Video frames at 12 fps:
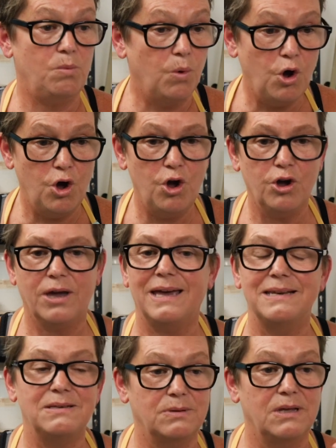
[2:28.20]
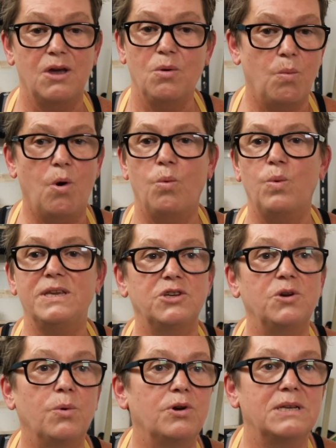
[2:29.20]
work and what we
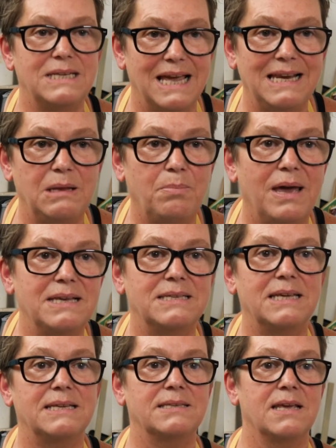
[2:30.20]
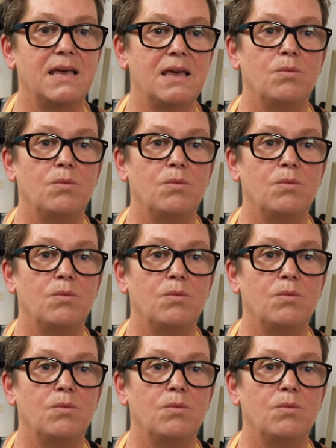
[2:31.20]
do on a daily basis.